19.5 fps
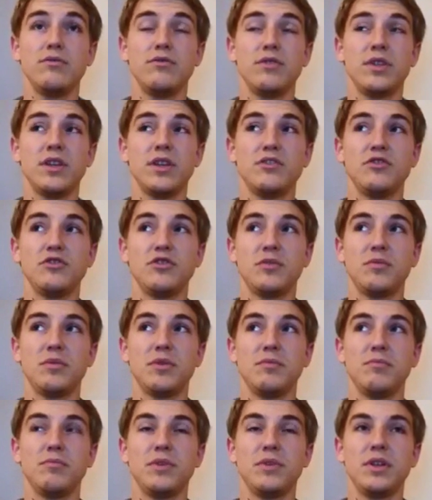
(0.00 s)
relationship
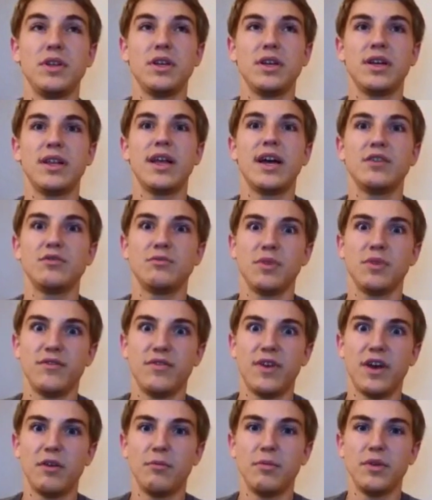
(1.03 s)
and building a classroom
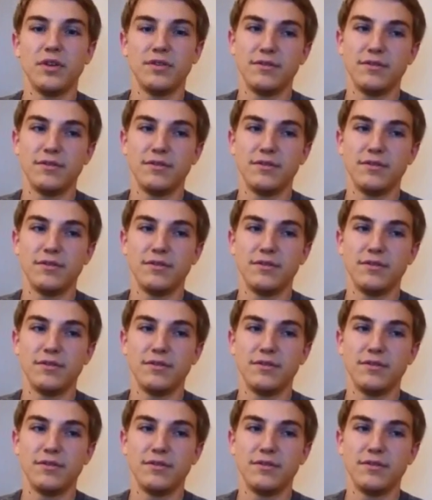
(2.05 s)
environment